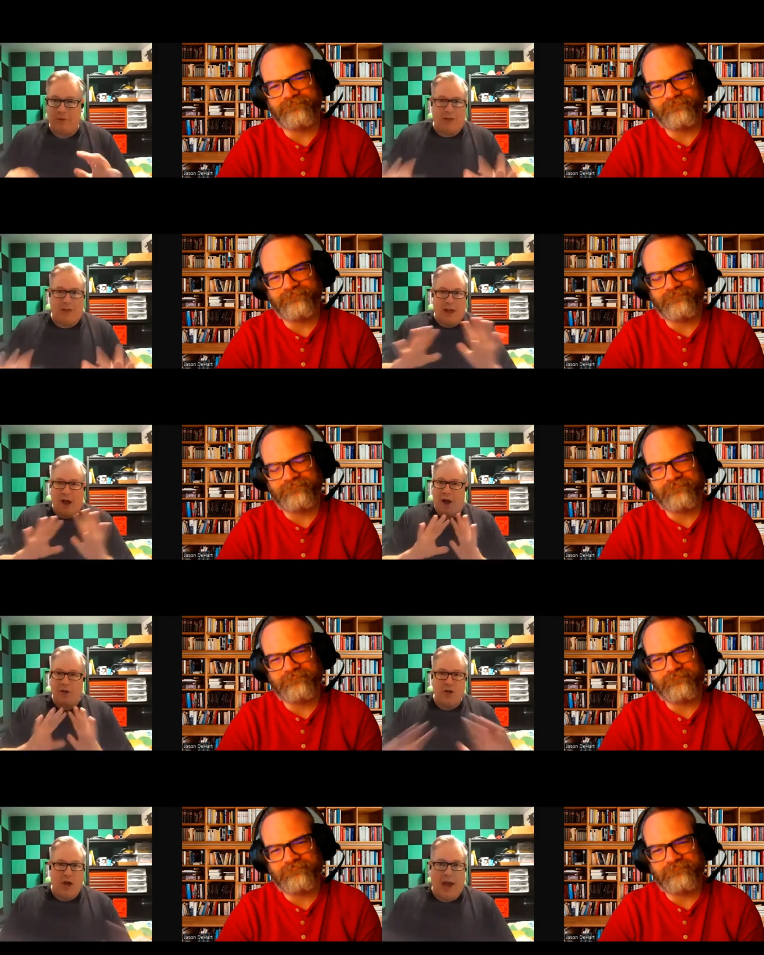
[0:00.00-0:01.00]
Speaker 1: they were just like,
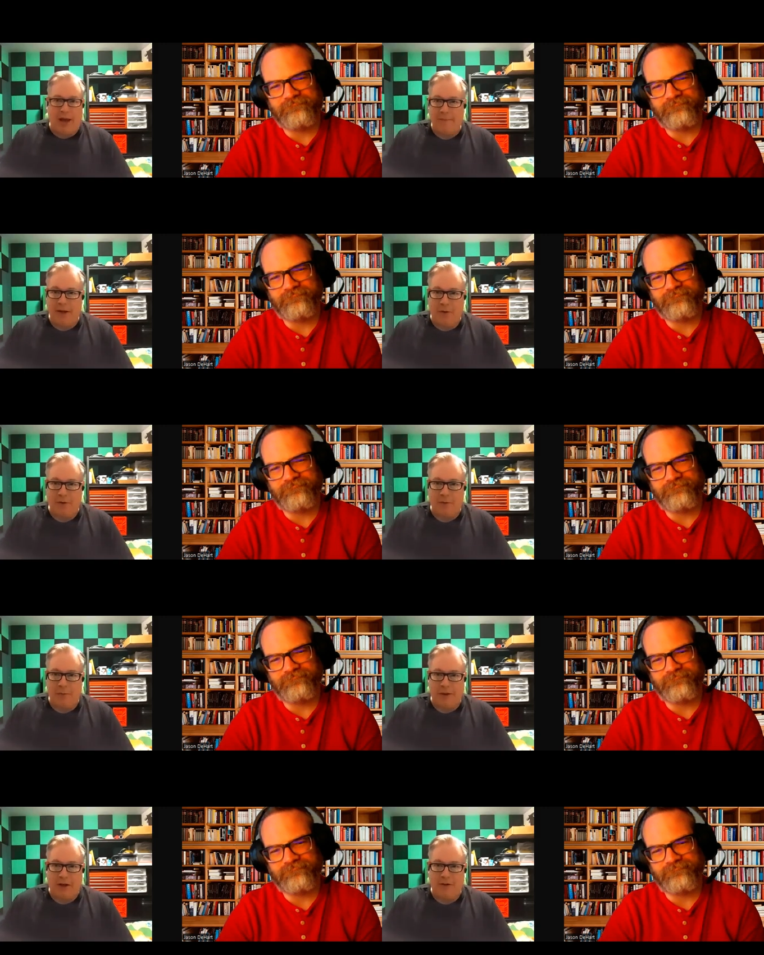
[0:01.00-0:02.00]
"You had me at
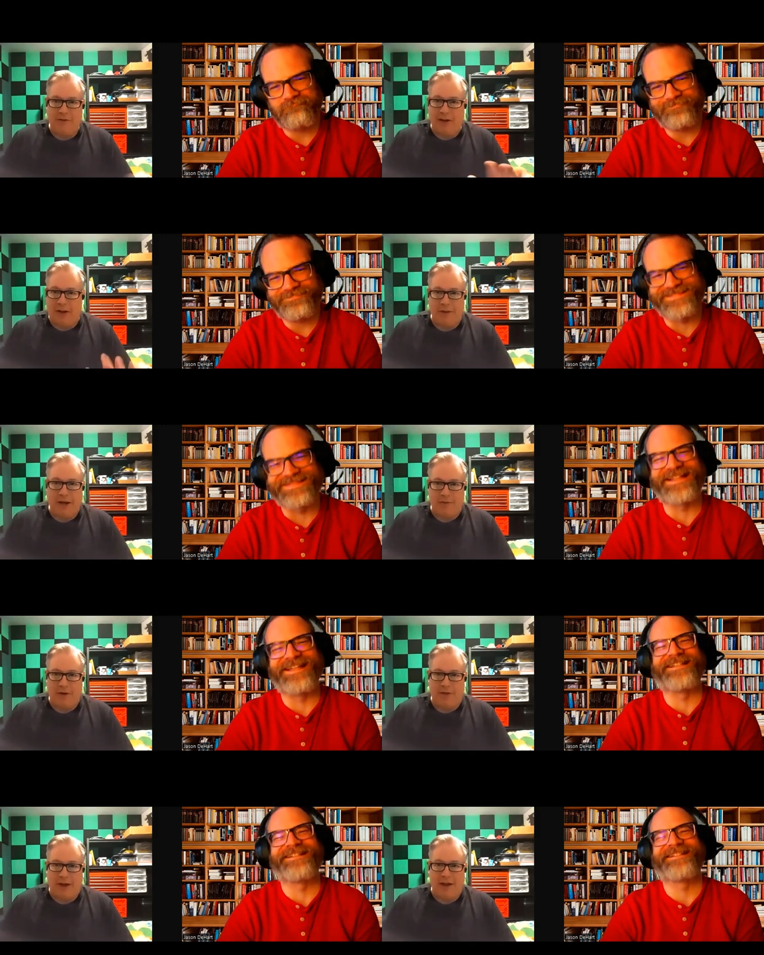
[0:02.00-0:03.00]
Oldsmobile. Tell me
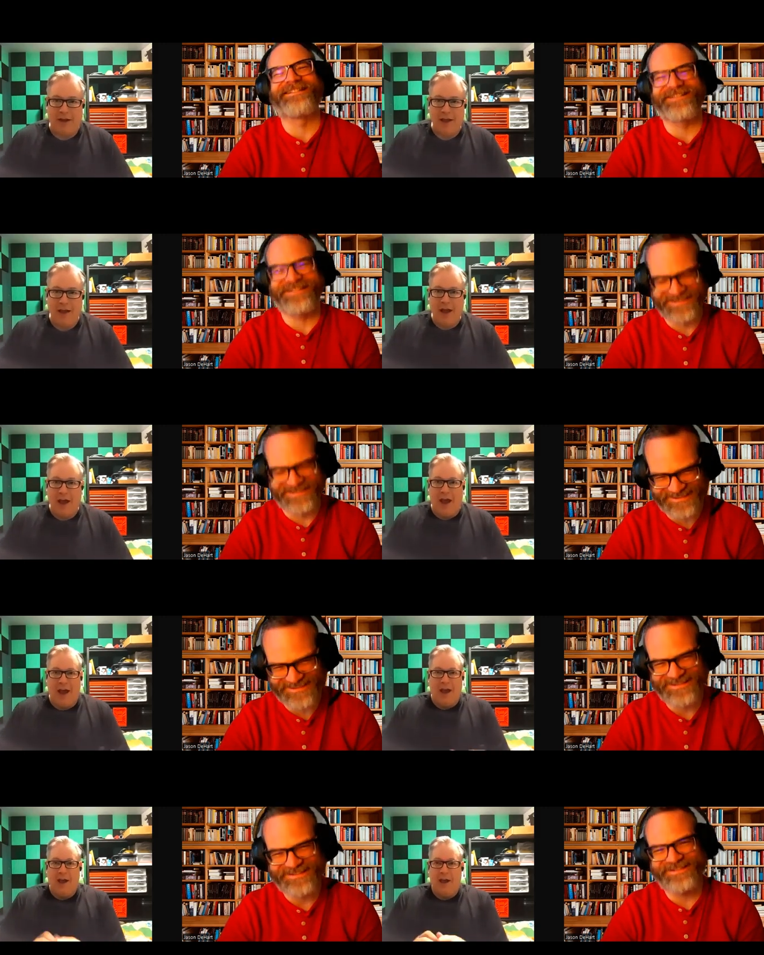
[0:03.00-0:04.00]
yeah. everything."
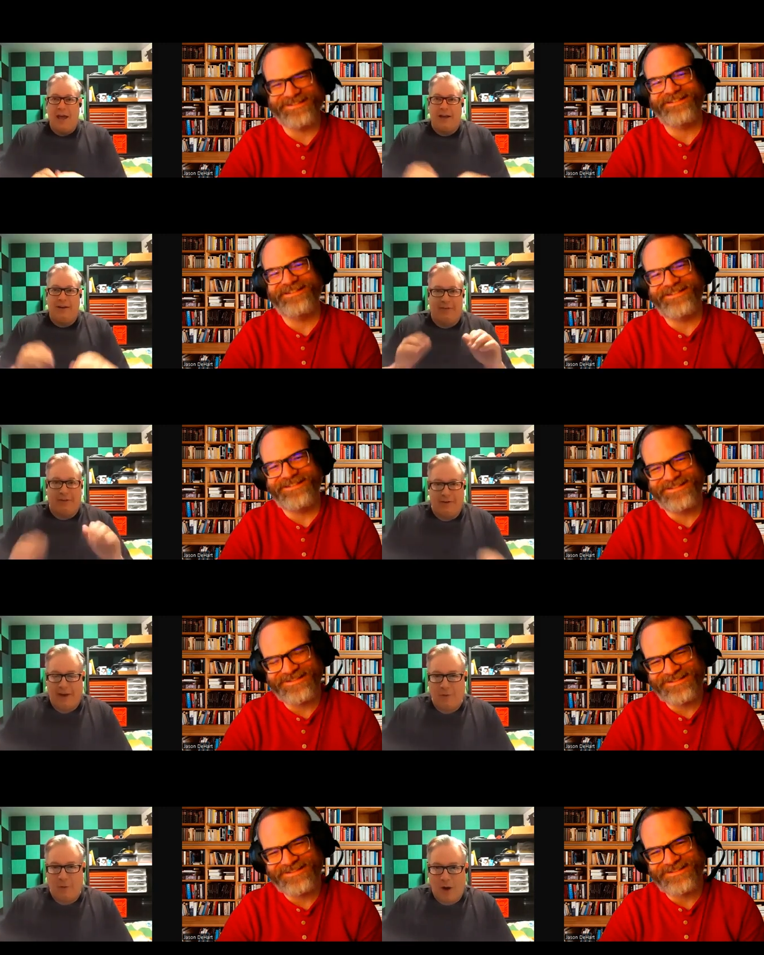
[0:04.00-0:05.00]
does
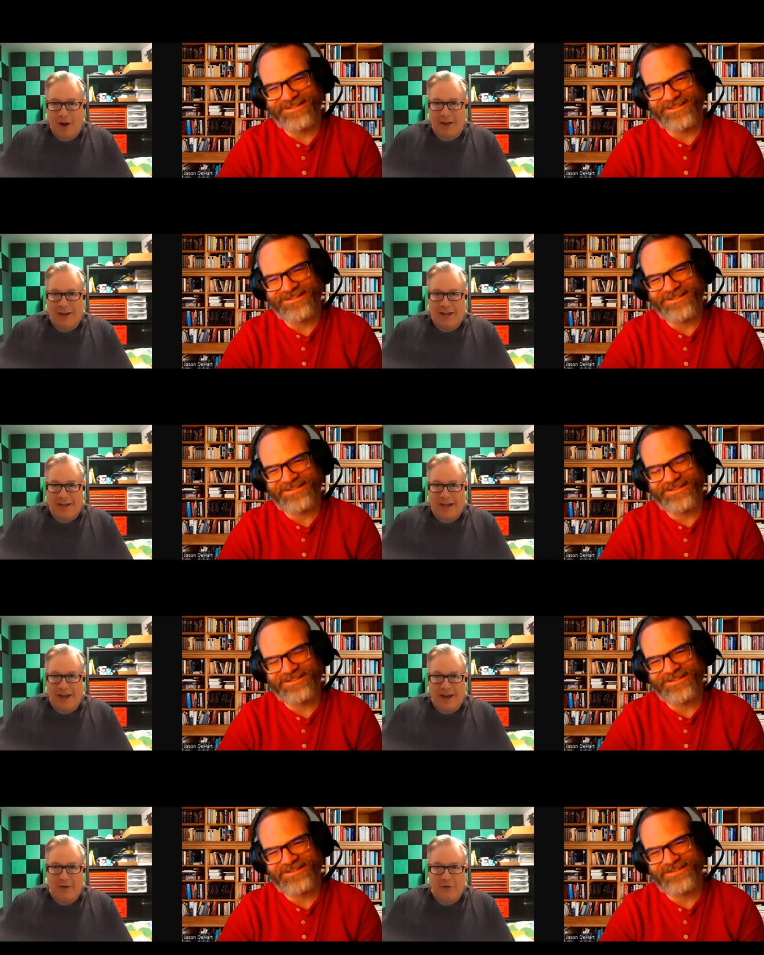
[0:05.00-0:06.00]
this have a rocket
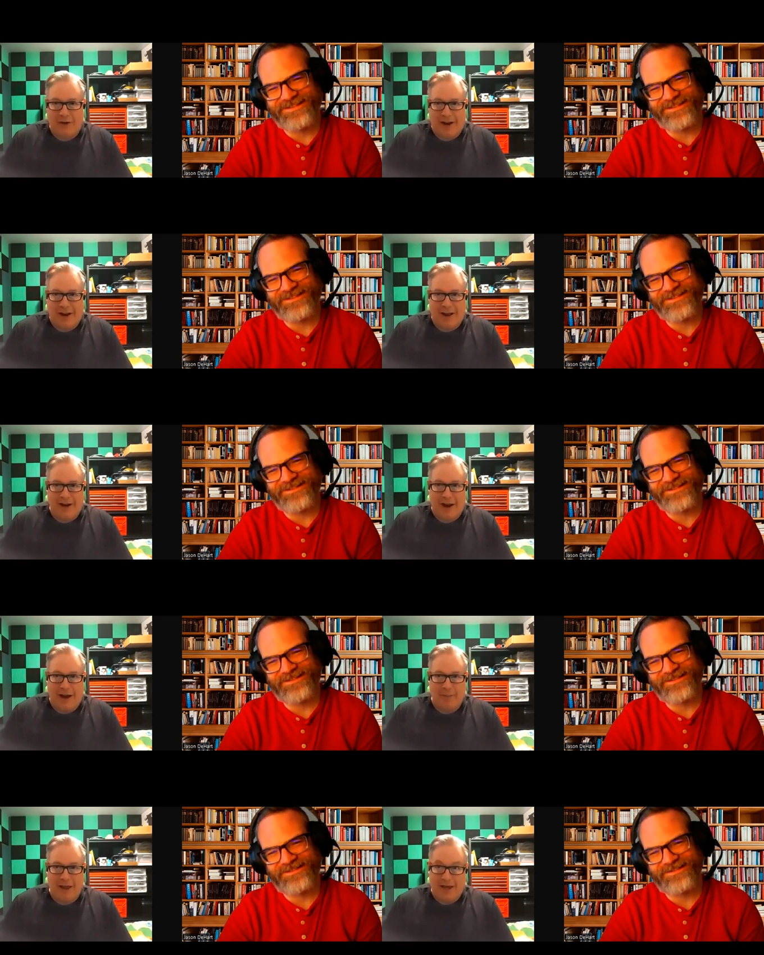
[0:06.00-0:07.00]
88 engine in it and
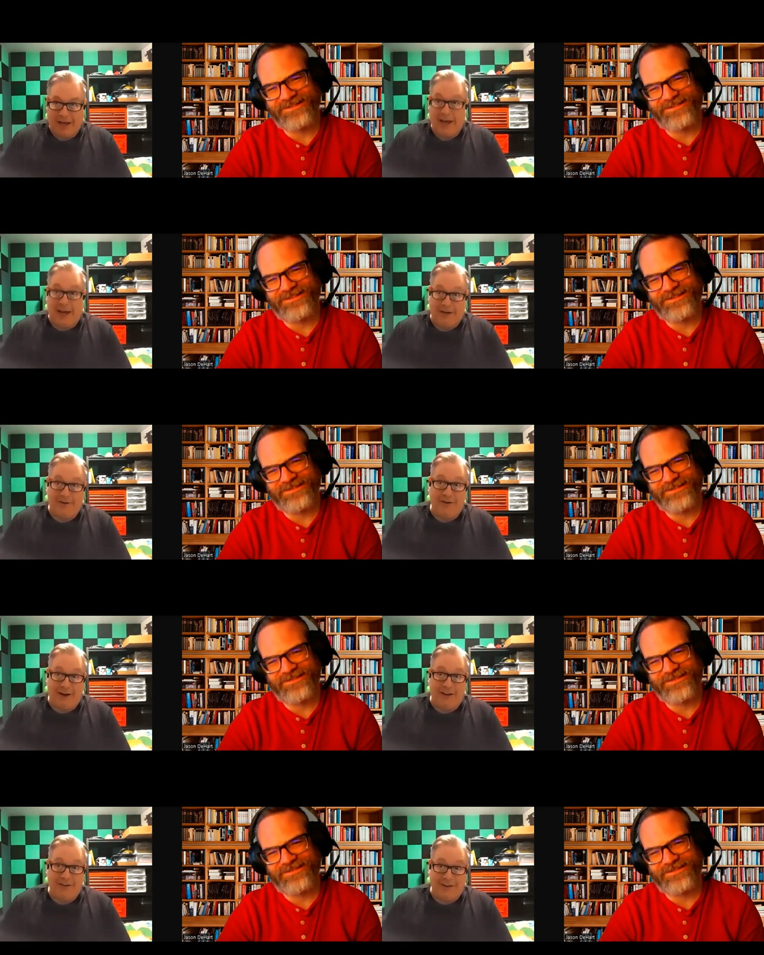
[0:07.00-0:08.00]
i'm like it
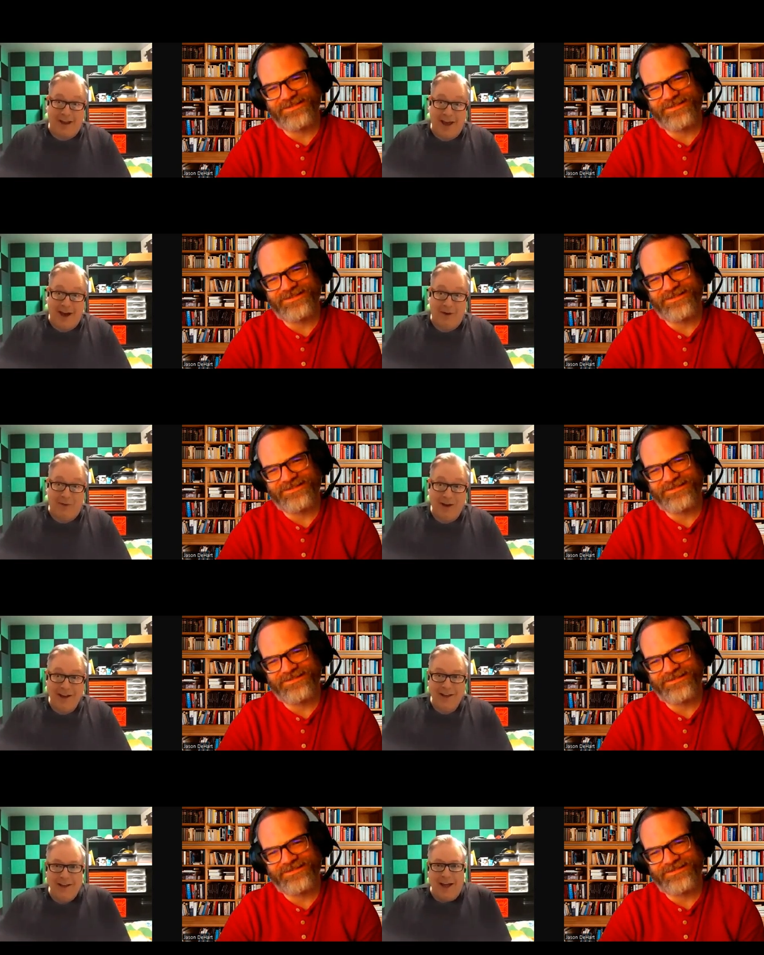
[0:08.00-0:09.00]
does now
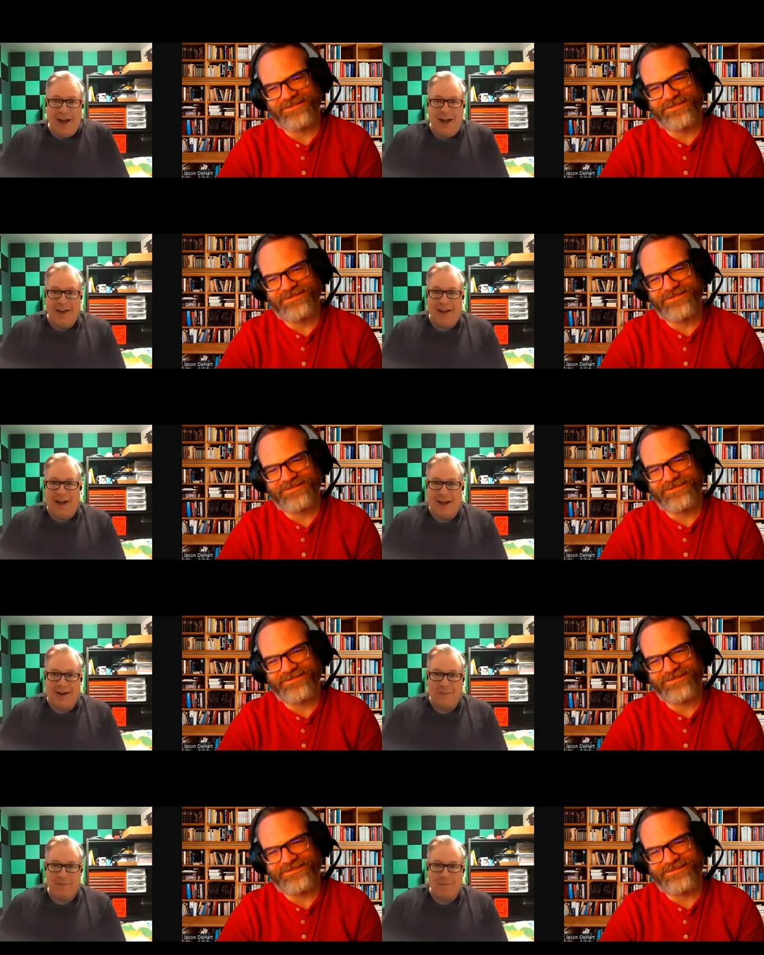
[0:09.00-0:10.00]

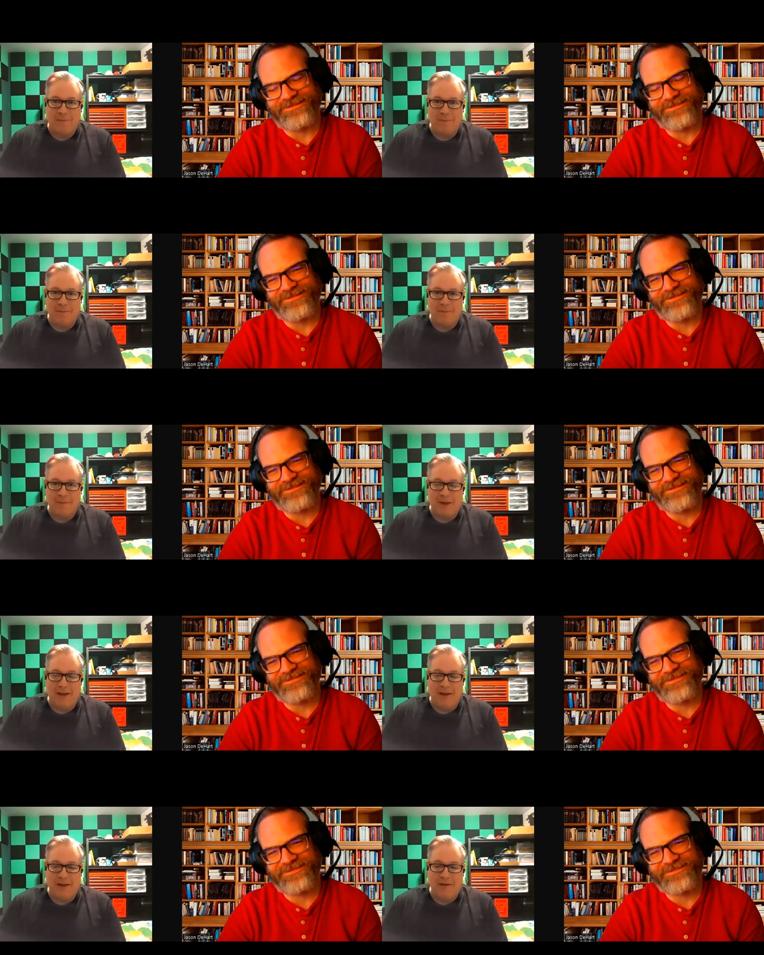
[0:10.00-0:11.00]
um
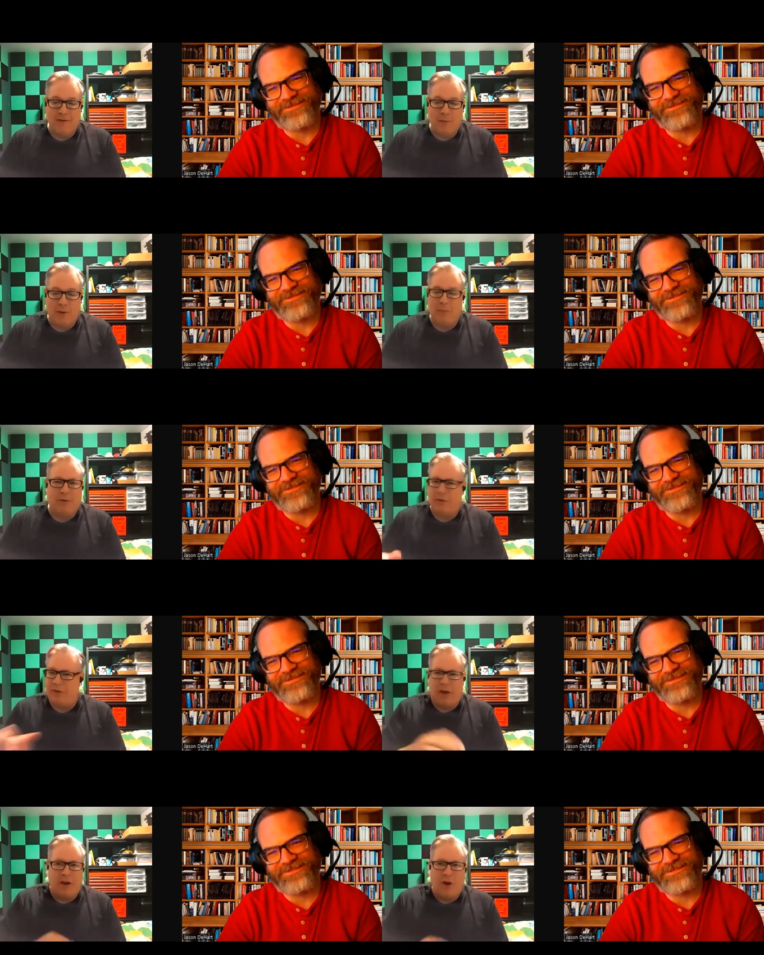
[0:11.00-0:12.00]
which
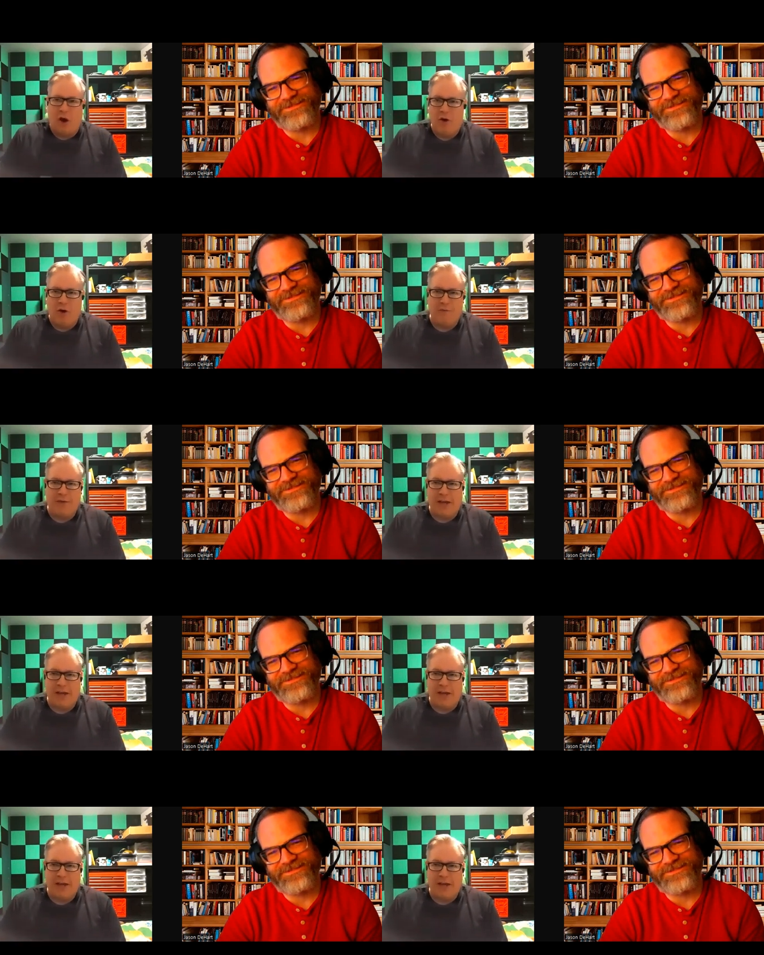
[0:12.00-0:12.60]
is a a, a